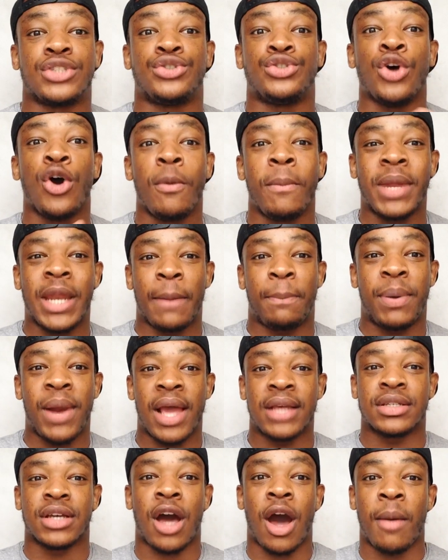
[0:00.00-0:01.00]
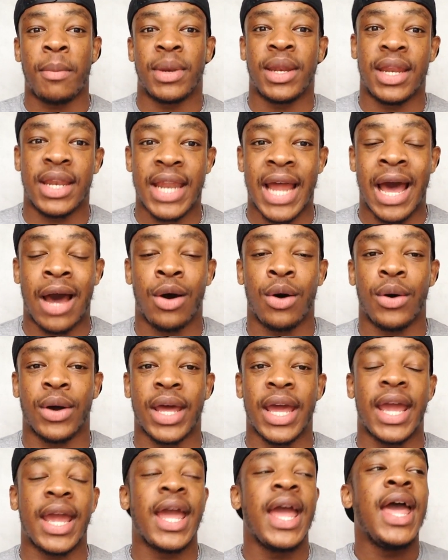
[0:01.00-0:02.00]
so many players are coming in now,
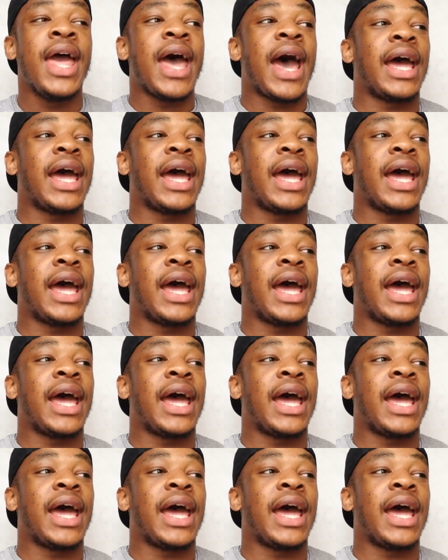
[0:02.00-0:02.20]
okay?